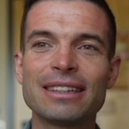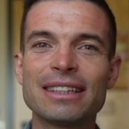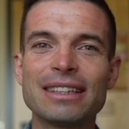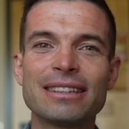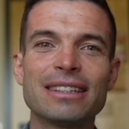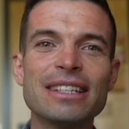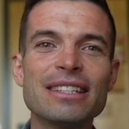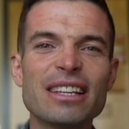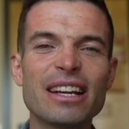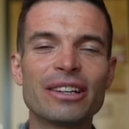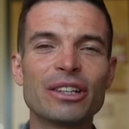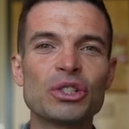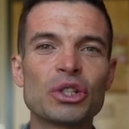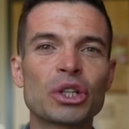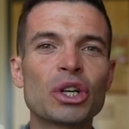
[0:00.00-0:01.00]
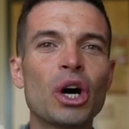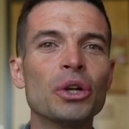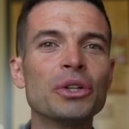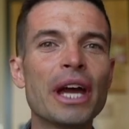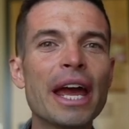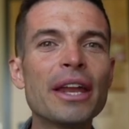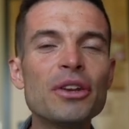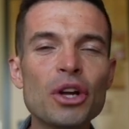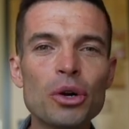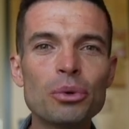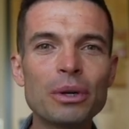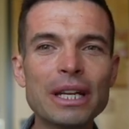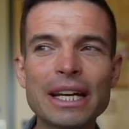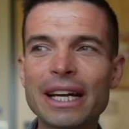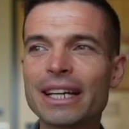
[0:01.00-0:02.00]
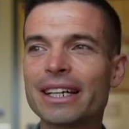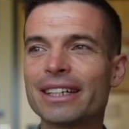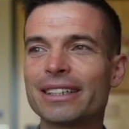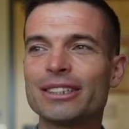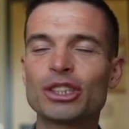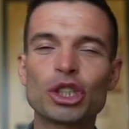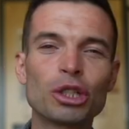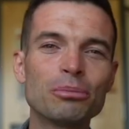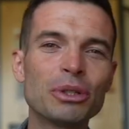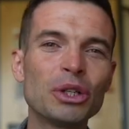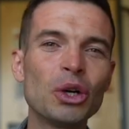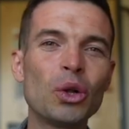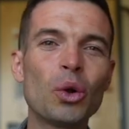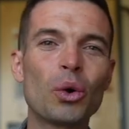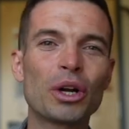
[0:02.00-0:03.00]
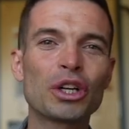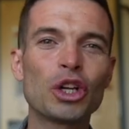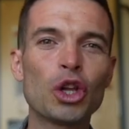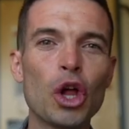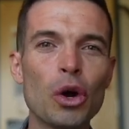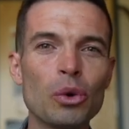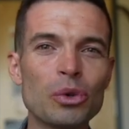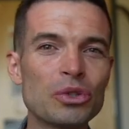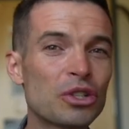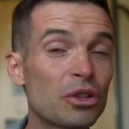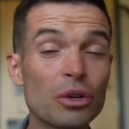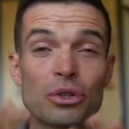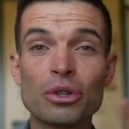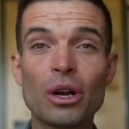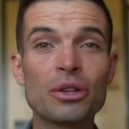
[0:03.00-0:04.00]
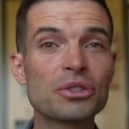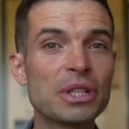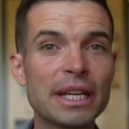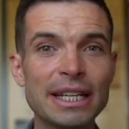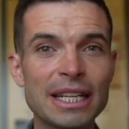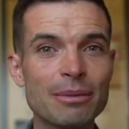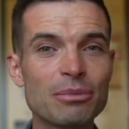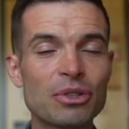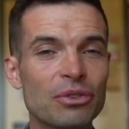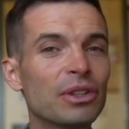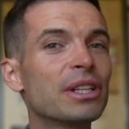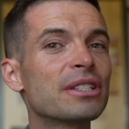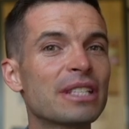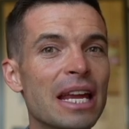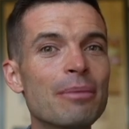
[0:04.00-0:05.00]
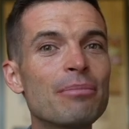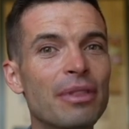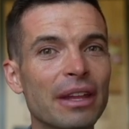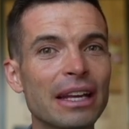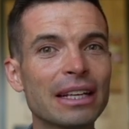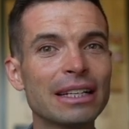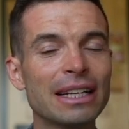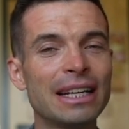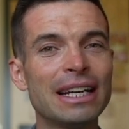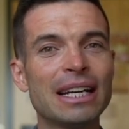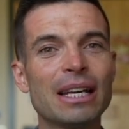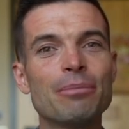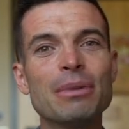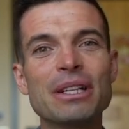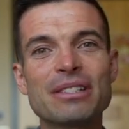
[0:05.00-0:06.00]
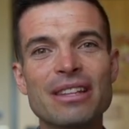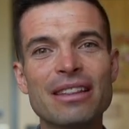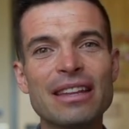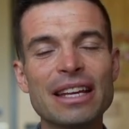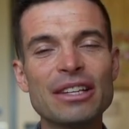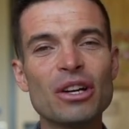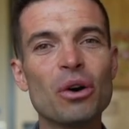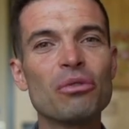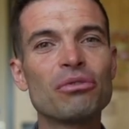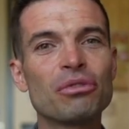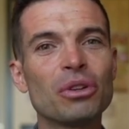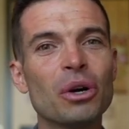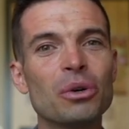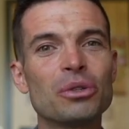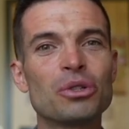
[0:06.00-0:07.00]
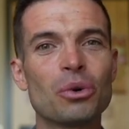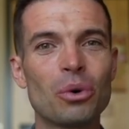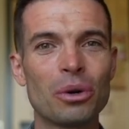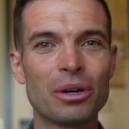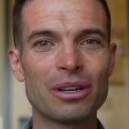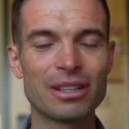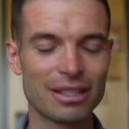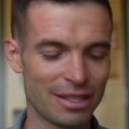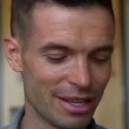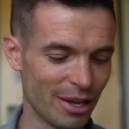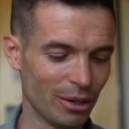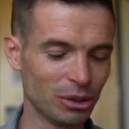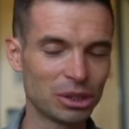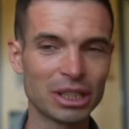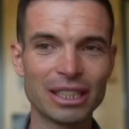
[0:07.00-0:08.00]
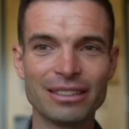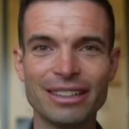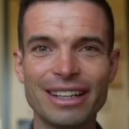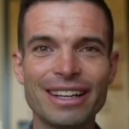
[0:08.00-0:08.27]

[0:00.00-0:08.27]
These areas are called endorheic, terminal, or closed. Those are all synonyms for the same thing. It means that they don't flow toward the ocean.